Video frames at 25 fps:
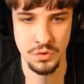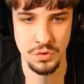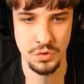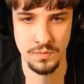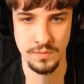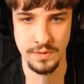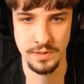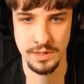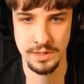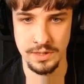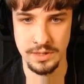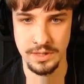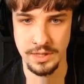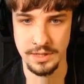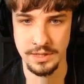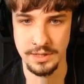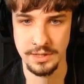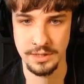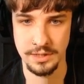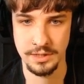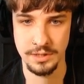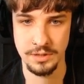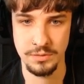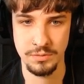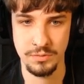And yeah, there
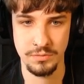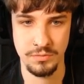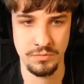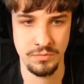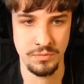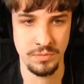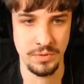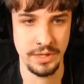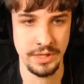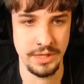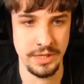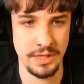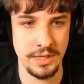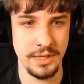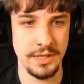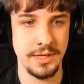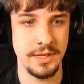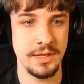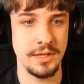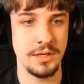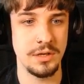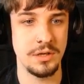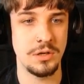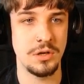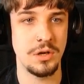you go.
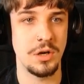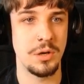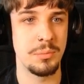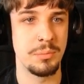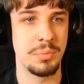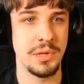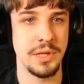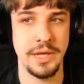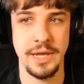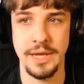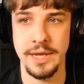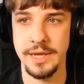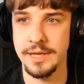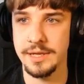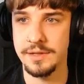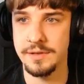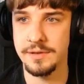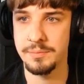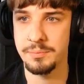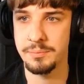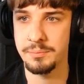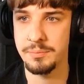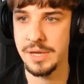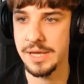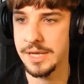Really complicated
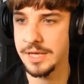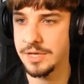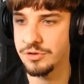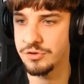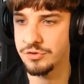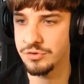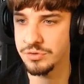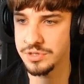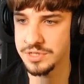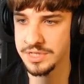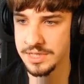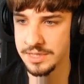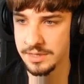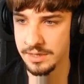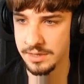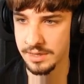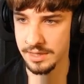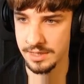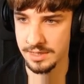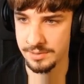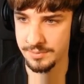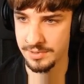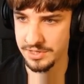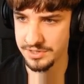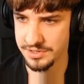intro synth.
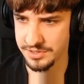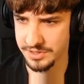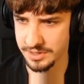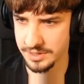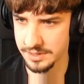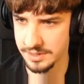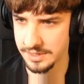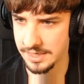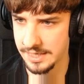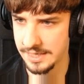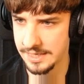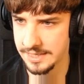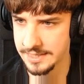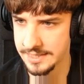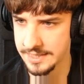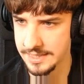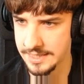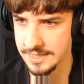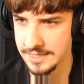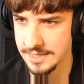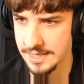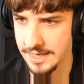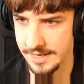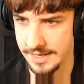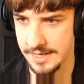And I'm actually going to add
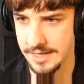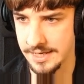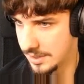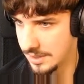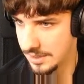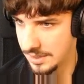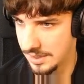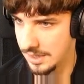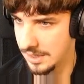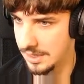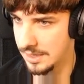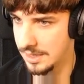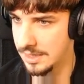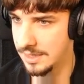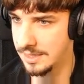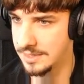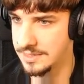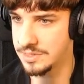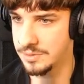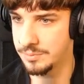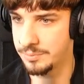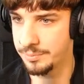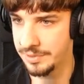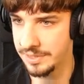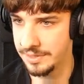in a
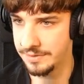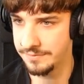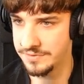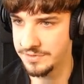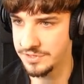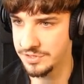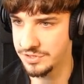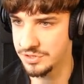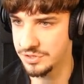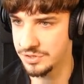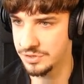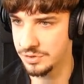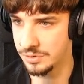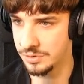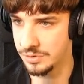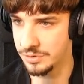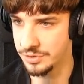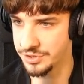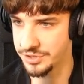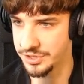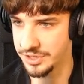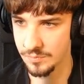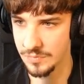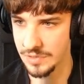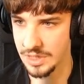little bit of
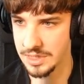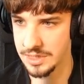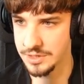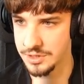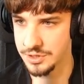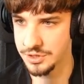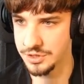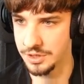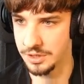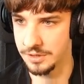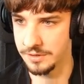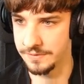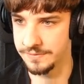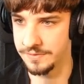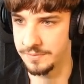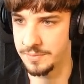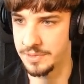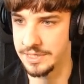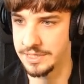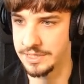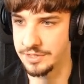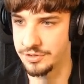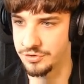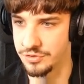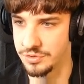distortion. So for
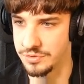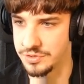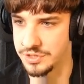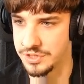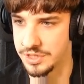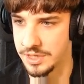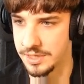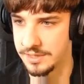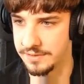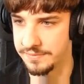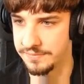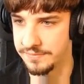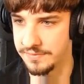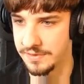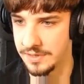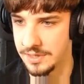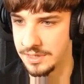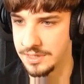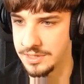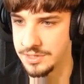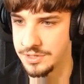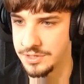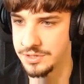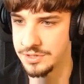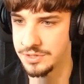my intro stuff,
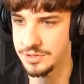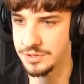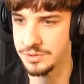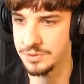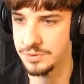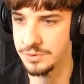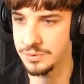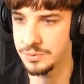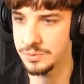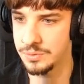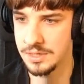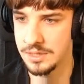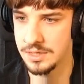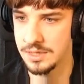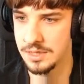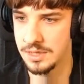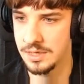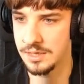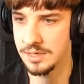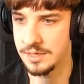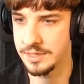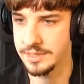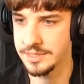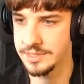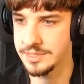I do
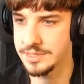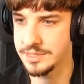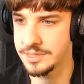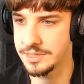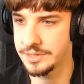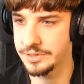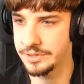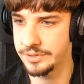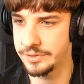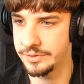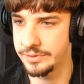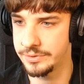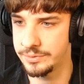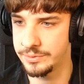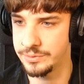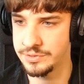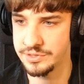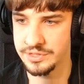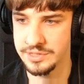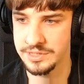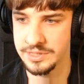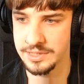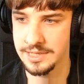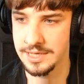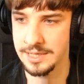like to
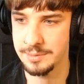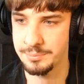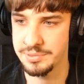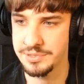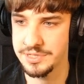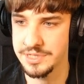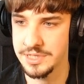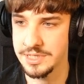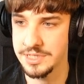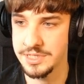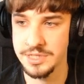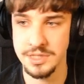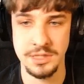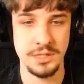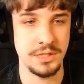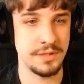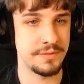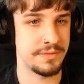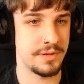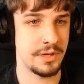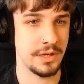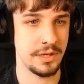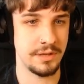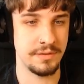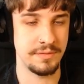use Decapitator,
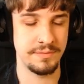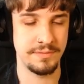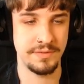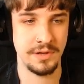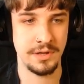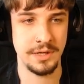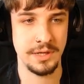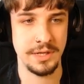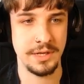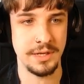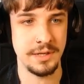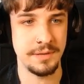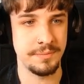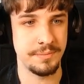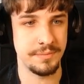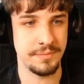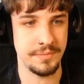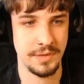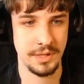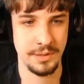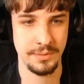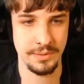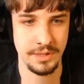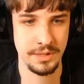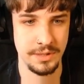if I can find it.
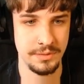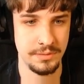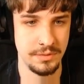There we go.